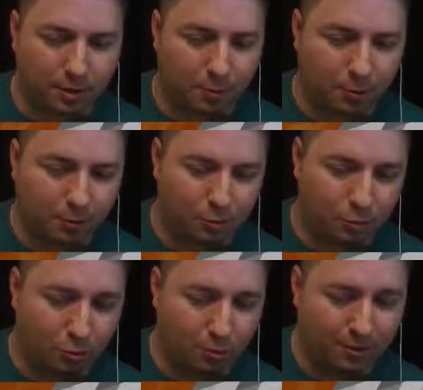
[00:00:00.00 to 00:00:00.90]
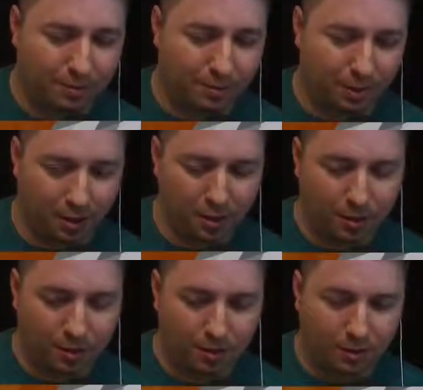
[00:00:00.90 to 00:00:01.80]
I would assume it's
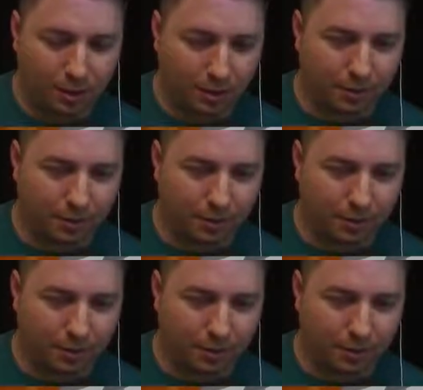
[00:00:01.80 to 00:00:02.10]
like